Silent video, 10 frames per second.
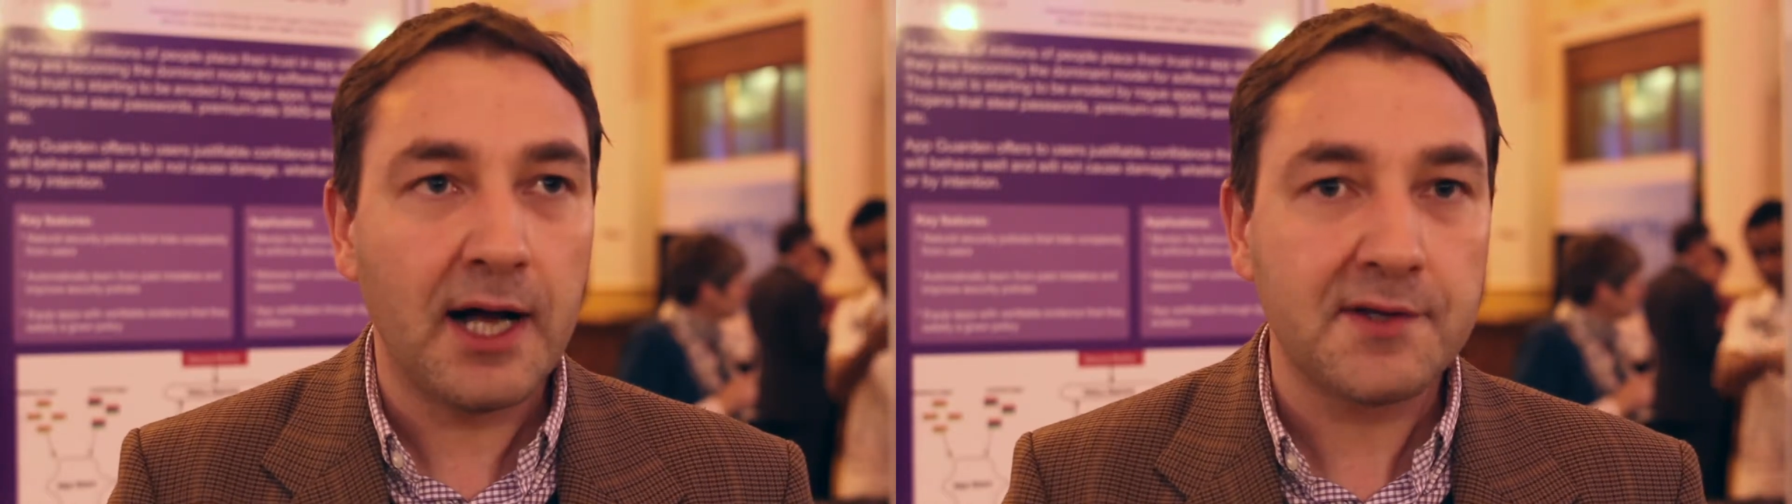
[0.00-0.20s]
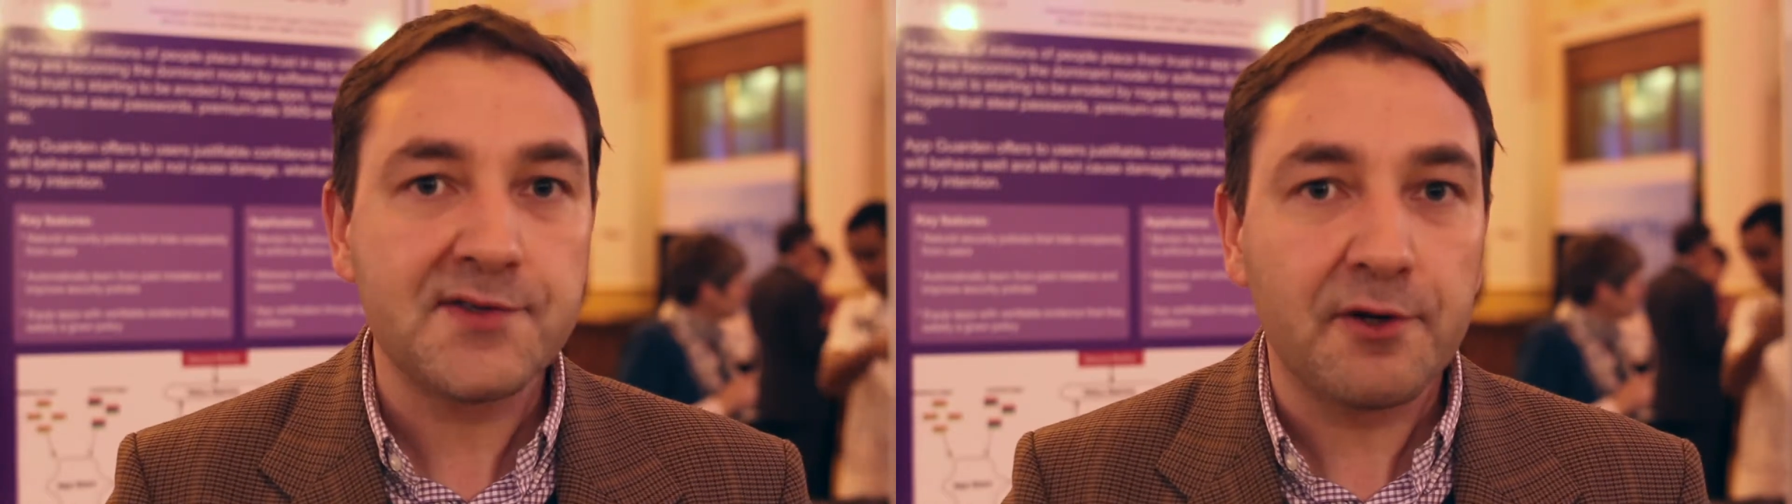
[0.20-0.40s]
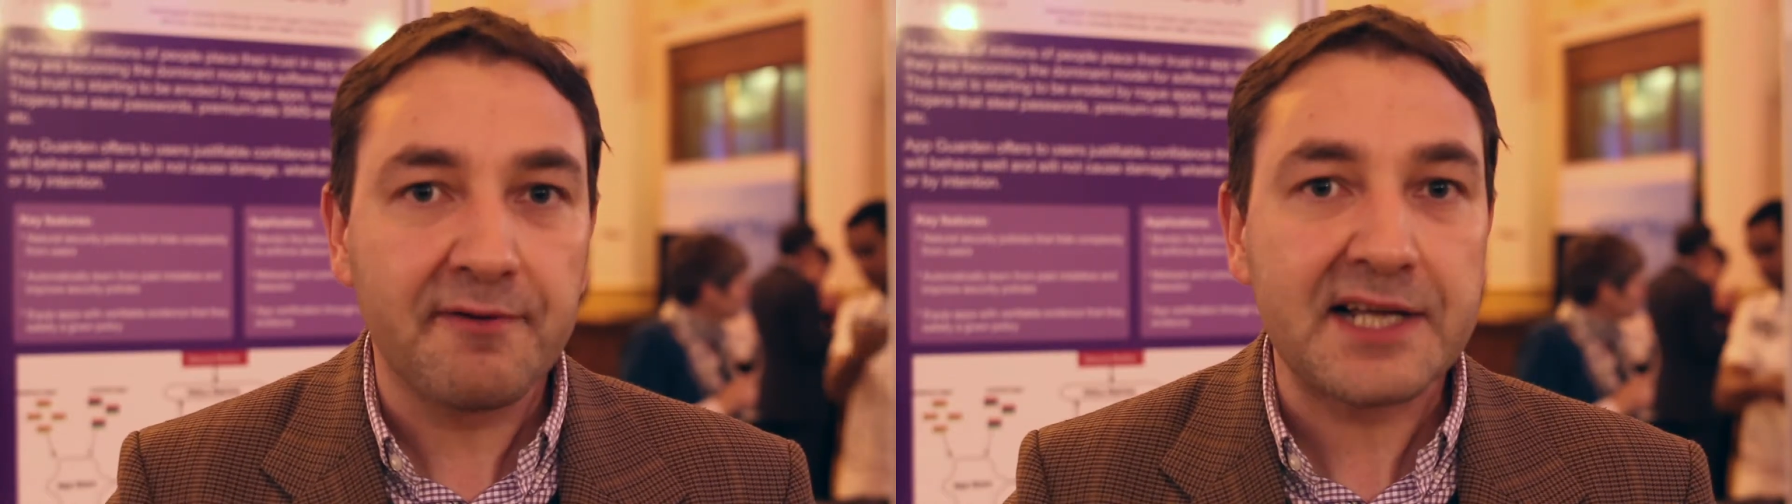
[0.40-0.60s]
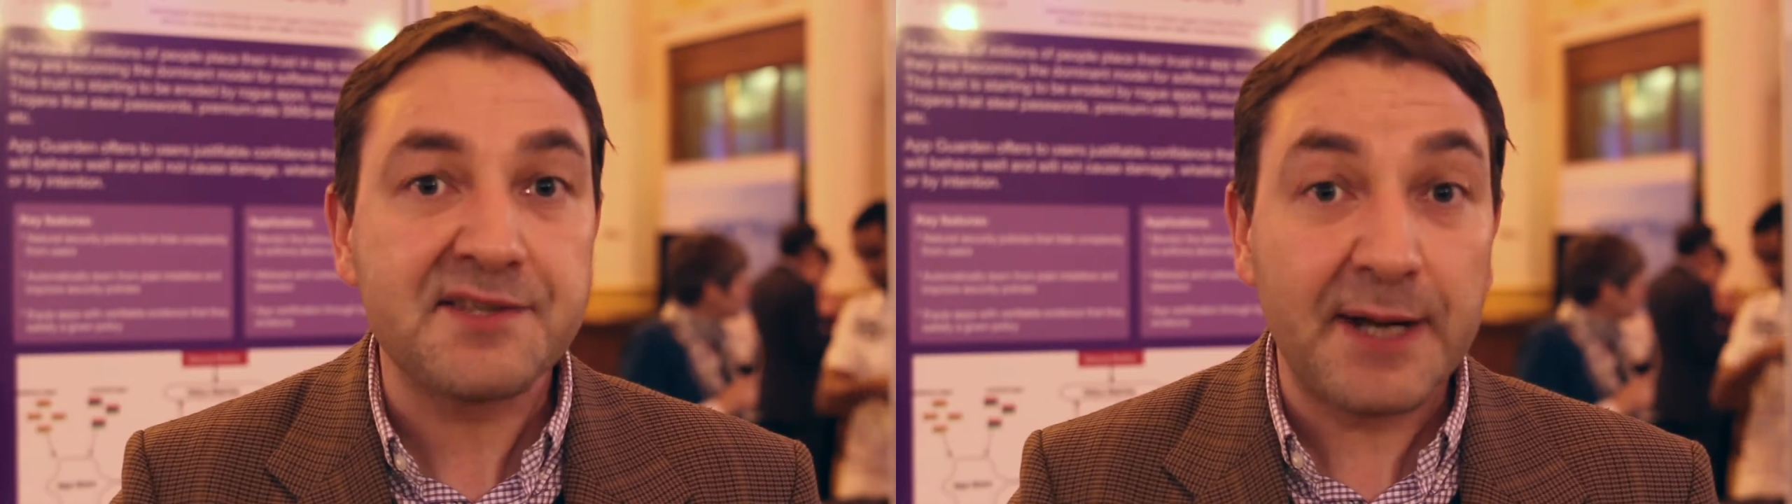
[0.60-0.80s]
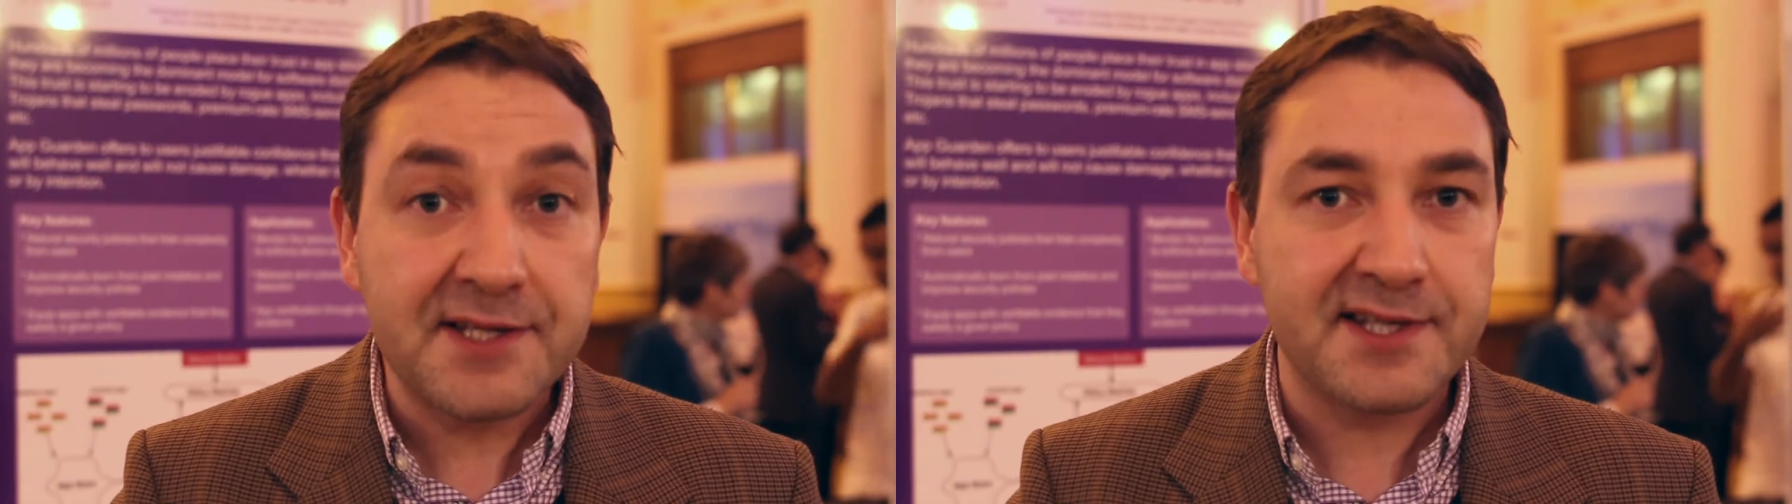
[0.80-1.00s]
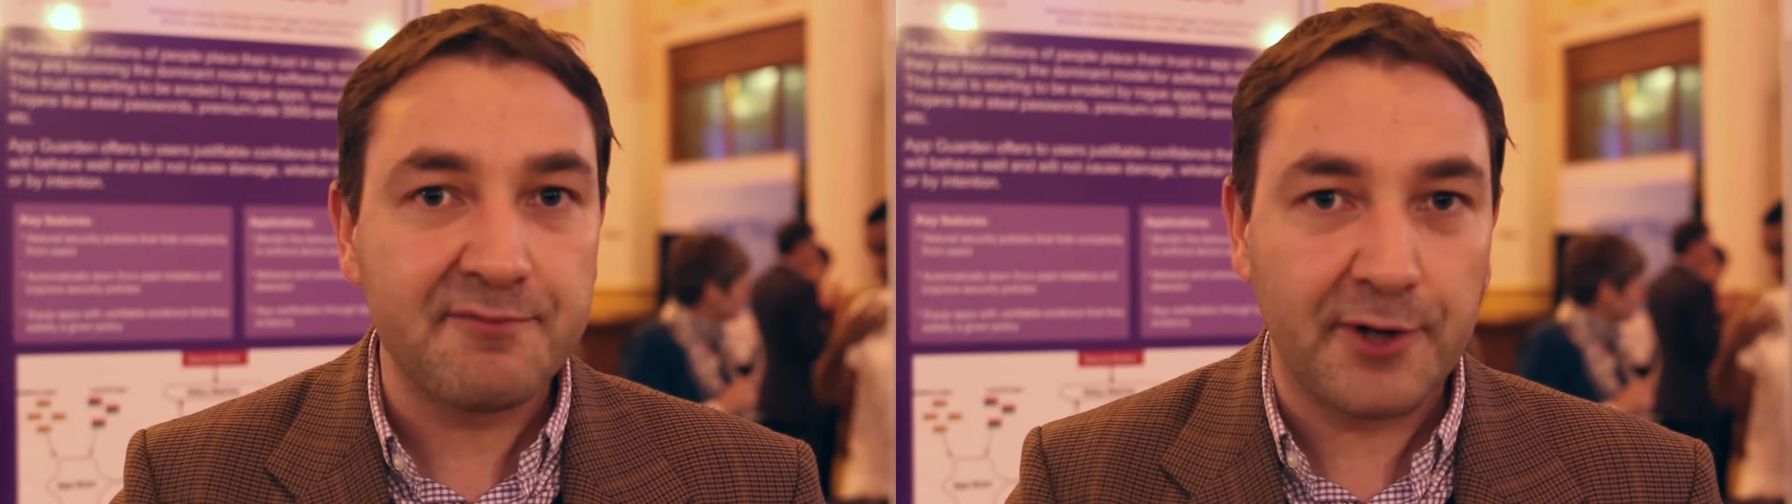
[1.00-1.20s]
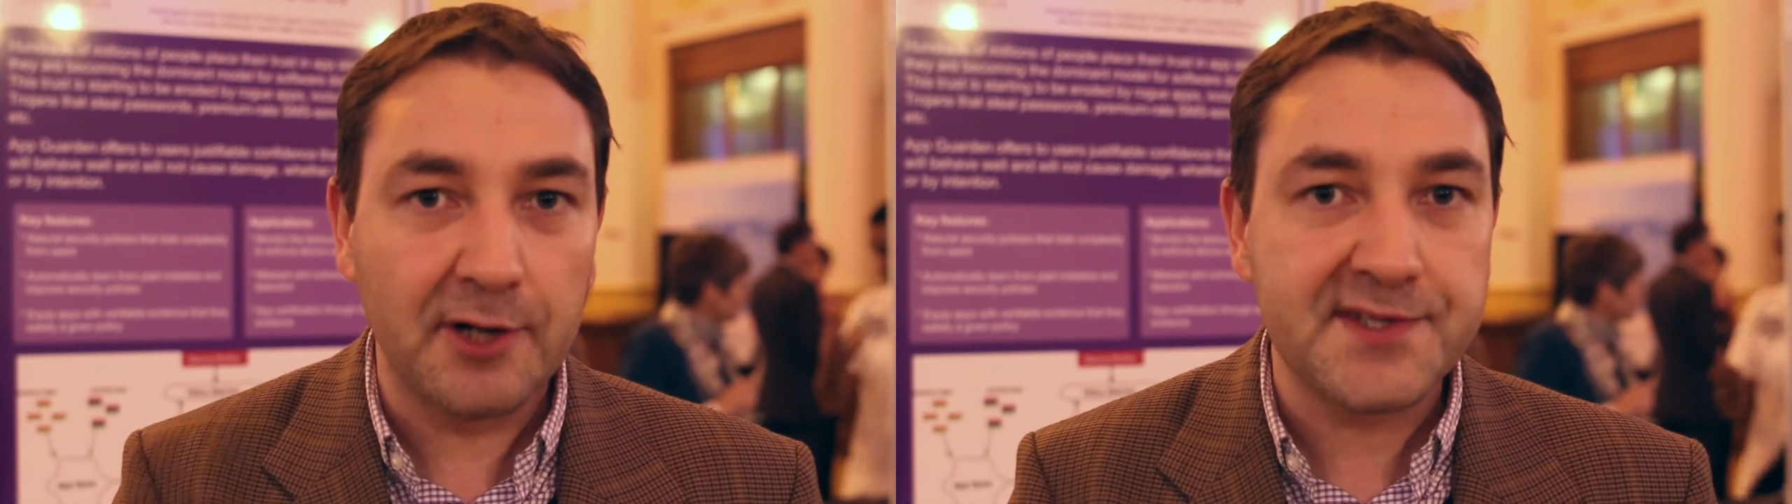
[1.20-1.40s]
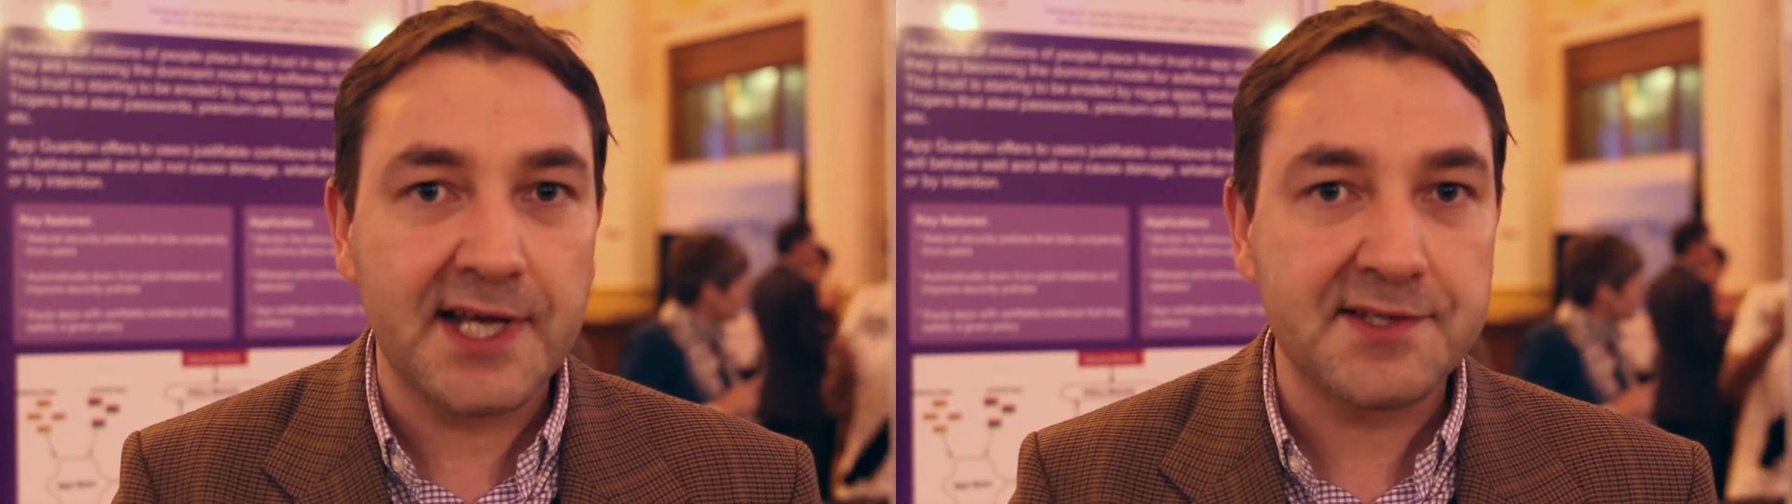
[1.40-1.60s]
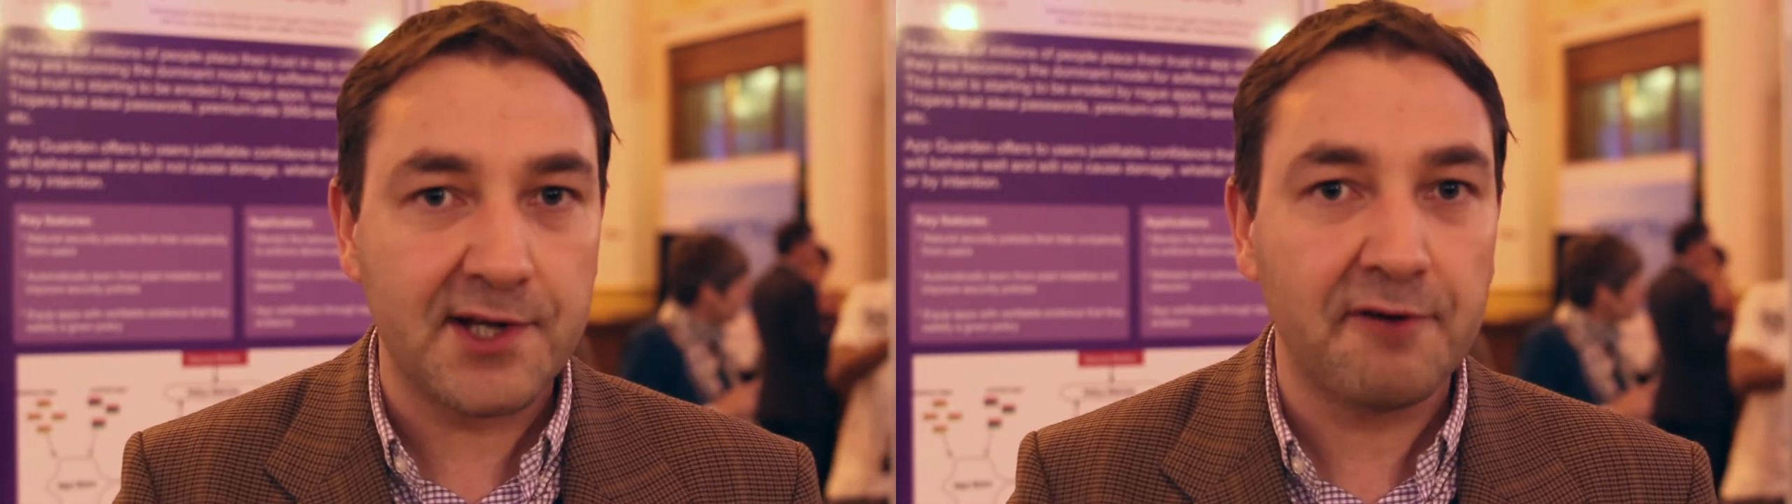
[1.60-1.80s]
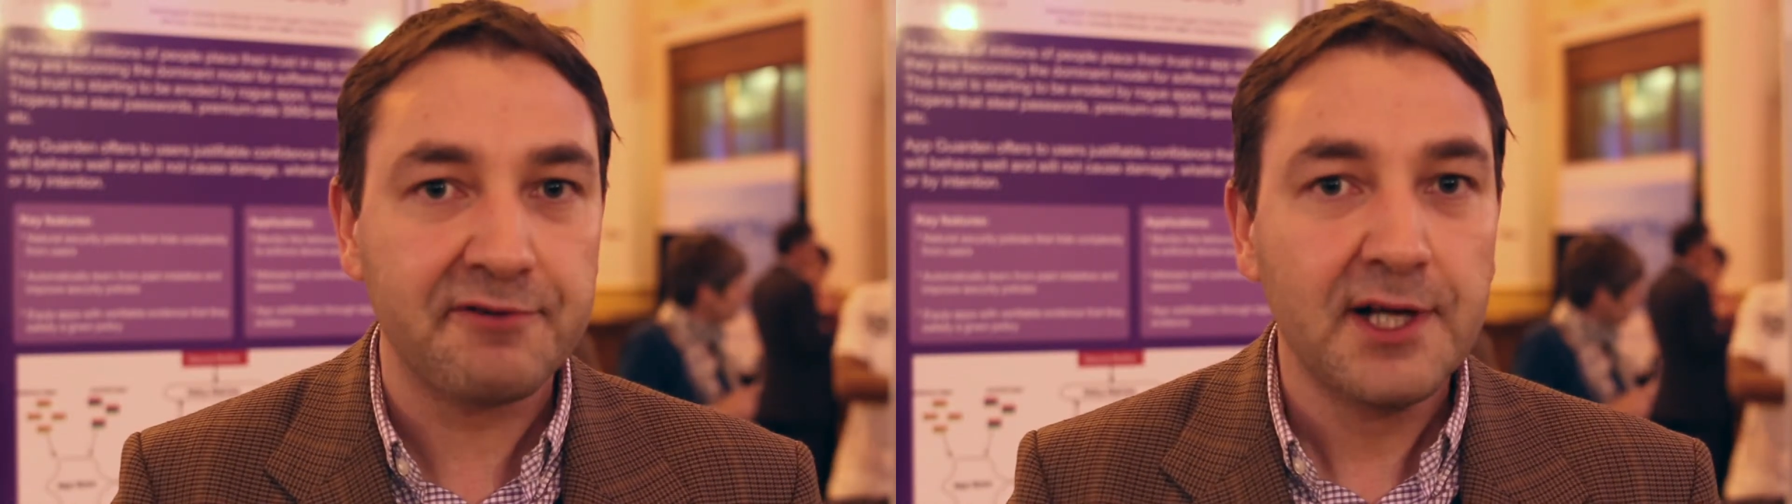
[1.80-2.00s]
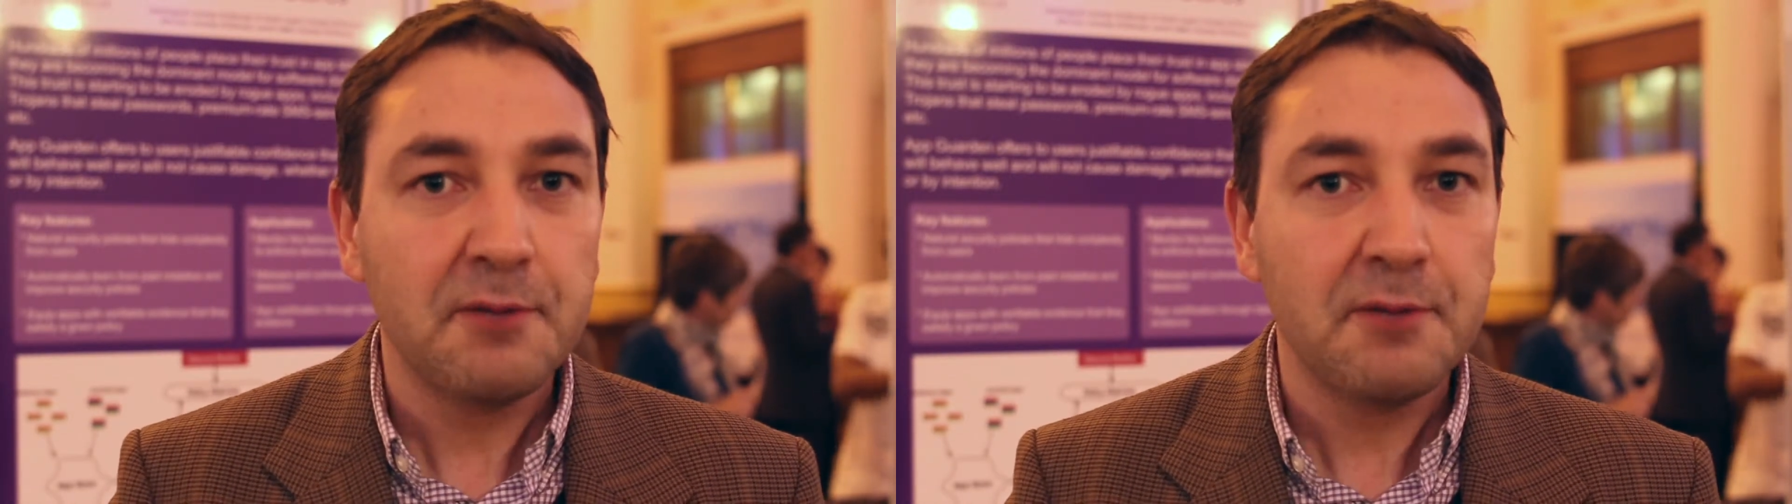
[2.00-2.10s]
a sort of expensive process of